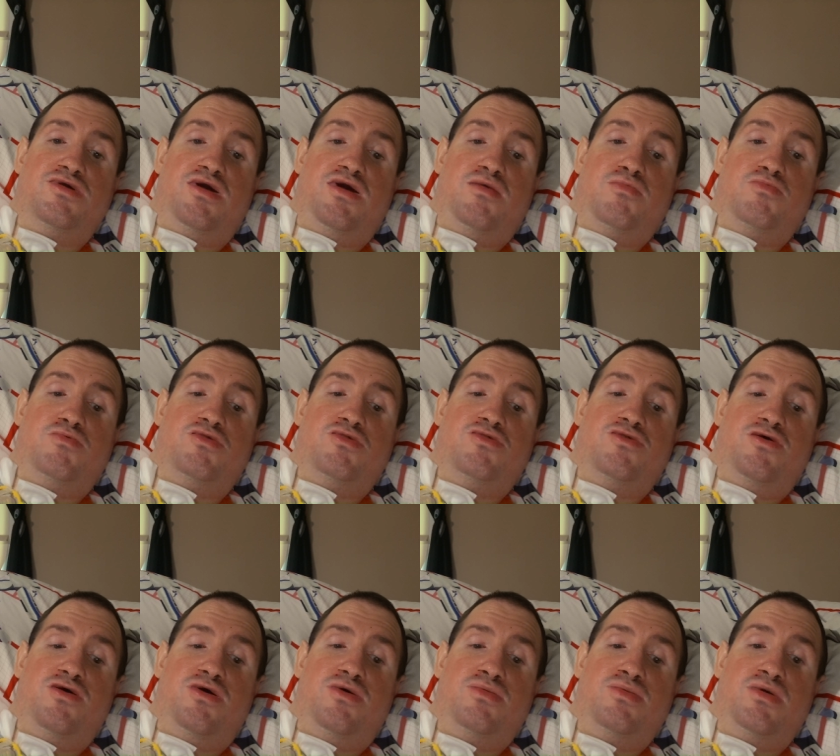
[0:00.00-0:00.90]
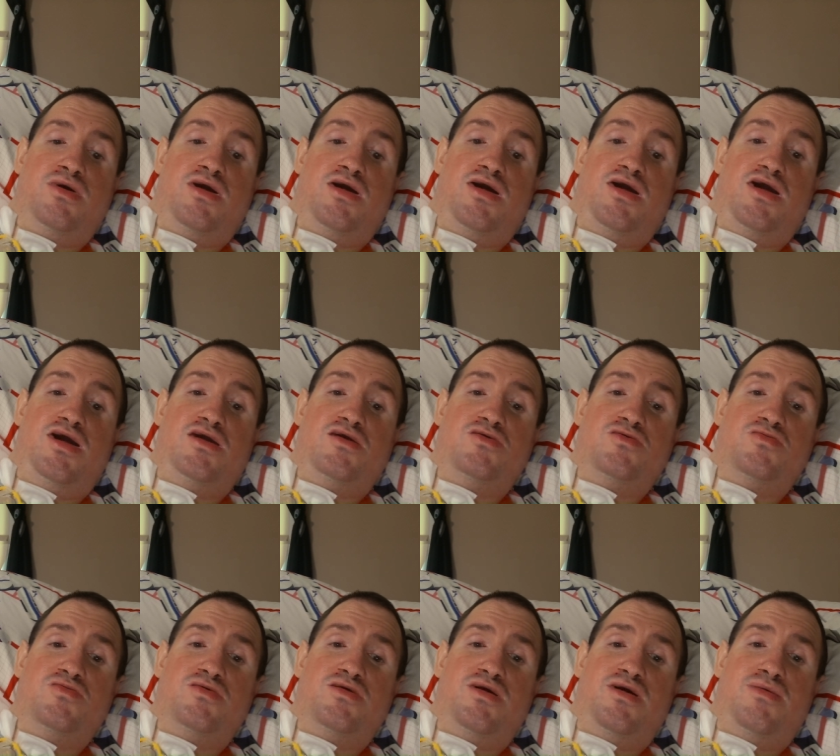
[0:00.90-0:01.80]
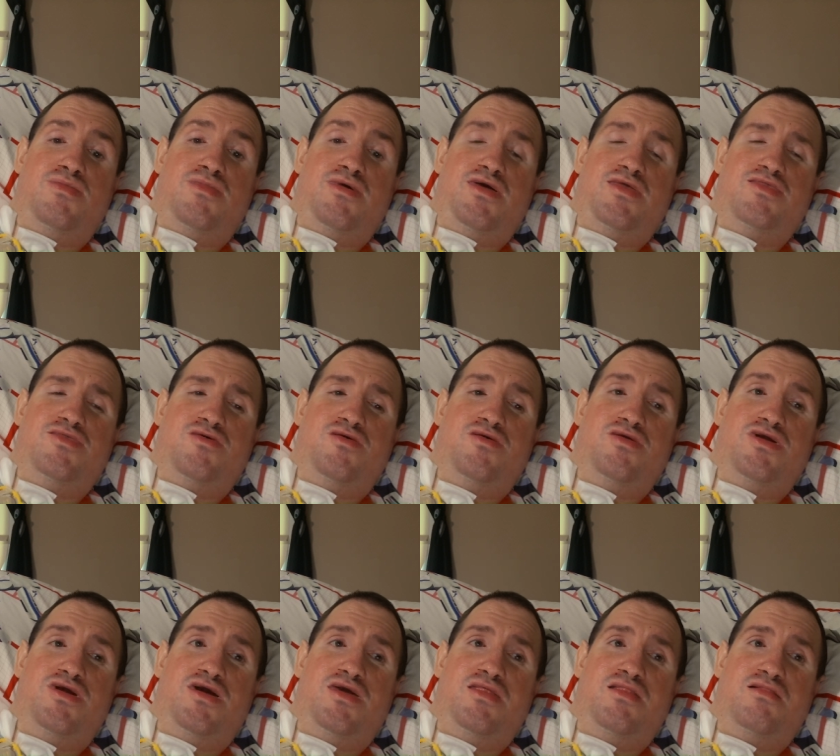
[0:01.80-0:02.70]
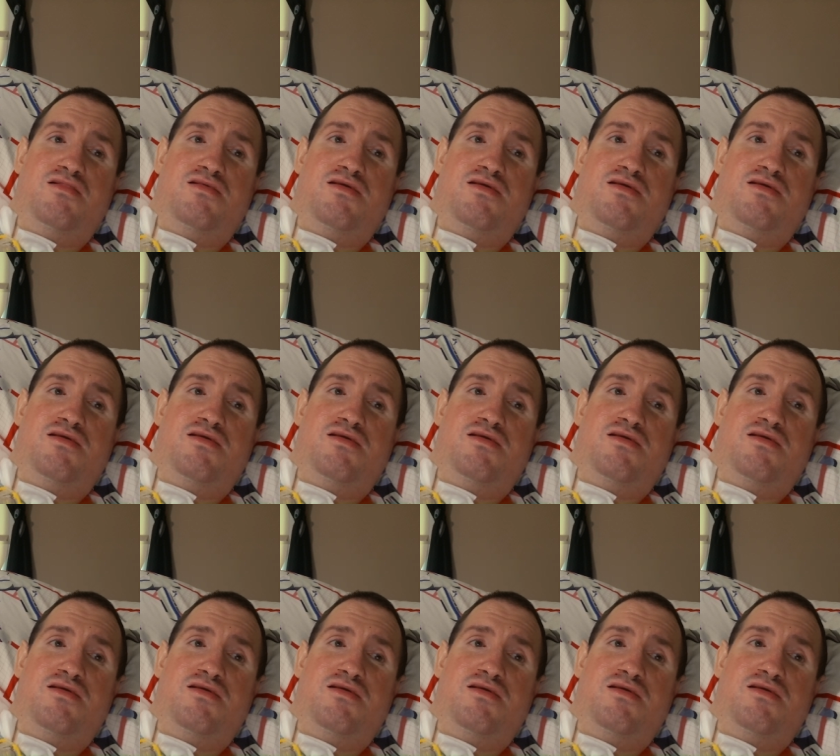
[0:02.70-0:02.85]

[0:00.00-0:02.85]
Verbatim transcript: guy was tough. Actually, I'm not done yet.